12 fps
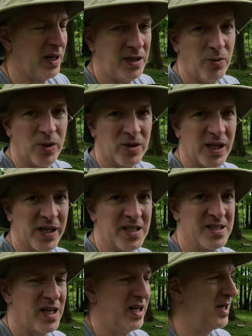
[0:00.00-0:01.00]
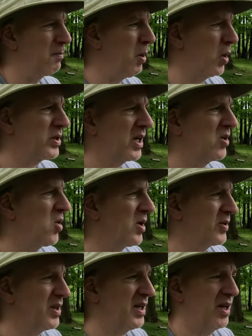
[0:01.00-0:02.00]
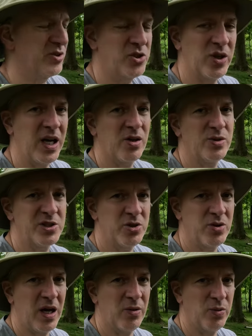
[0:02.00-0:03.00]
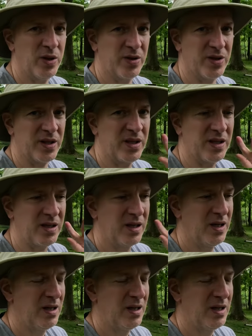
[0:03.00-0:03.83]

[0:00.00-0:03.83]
anywhere like i said a parking lot or anything else you can't always do that with the